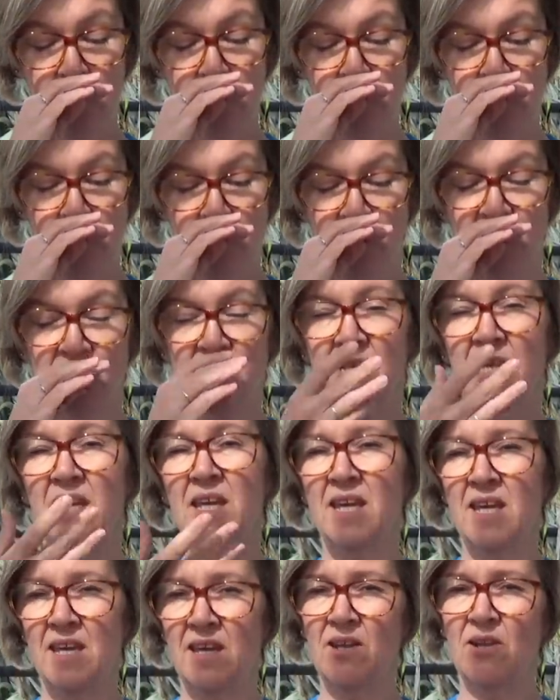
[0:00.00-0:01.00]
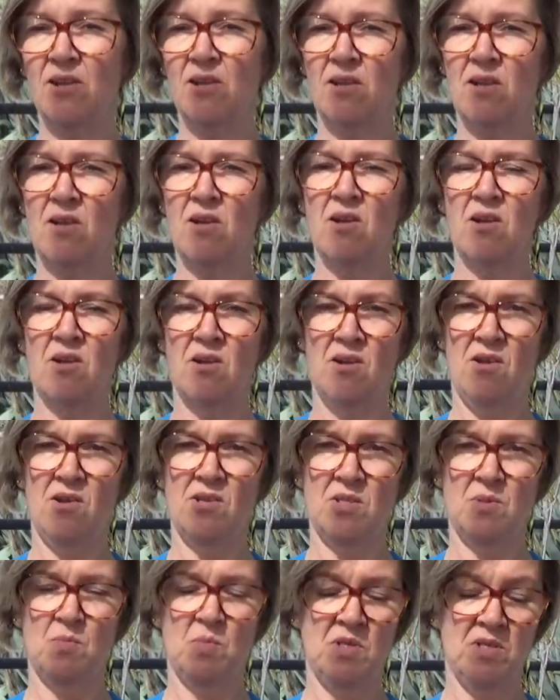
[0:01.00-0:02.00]
to kill her
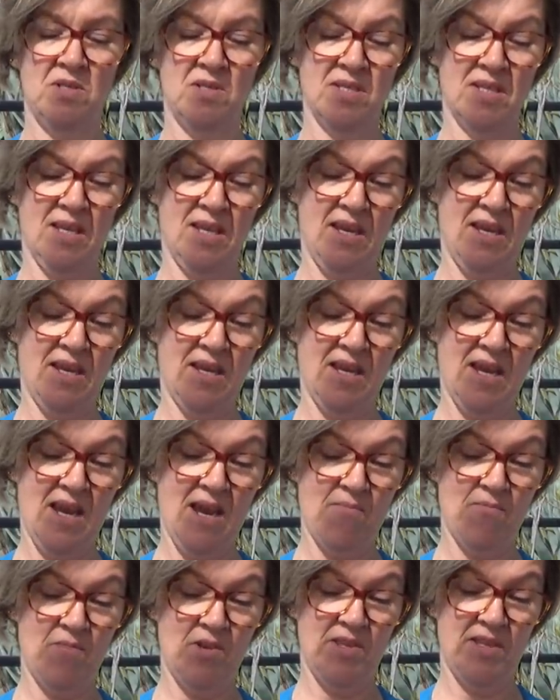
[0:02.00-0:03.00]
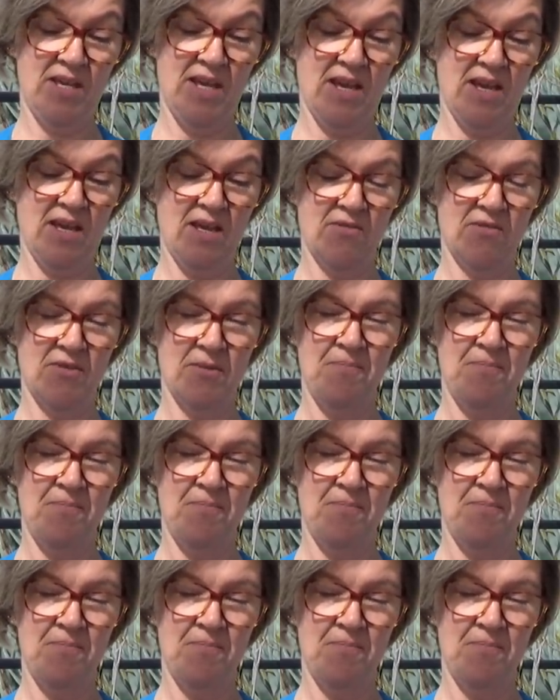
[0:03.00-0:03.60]
husband, King Henry VIII.